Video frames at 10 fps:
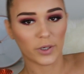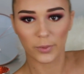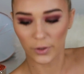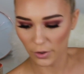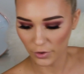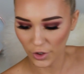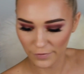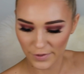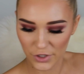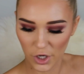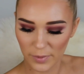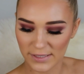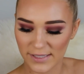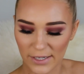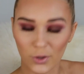we put on over the top
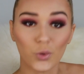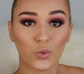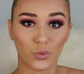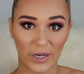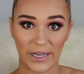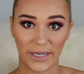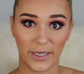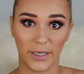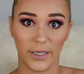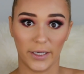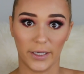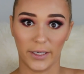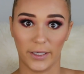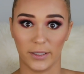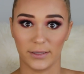is like
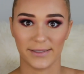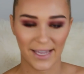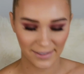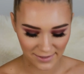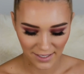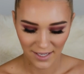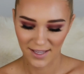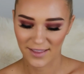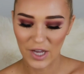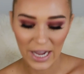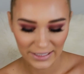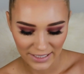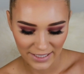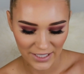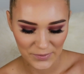real intense. The
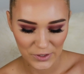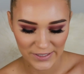highlighter that I'm